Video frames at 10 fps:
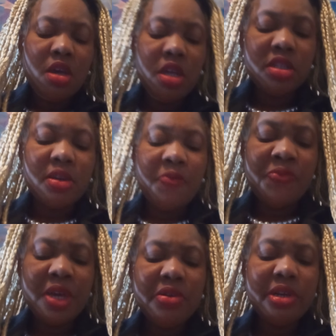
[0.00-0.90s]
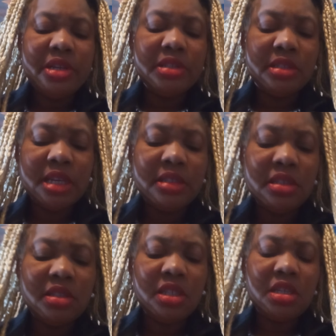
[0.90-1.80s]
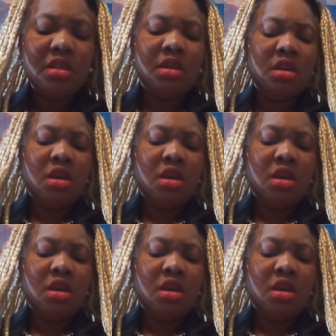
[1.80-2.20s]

is a fear, uncertainty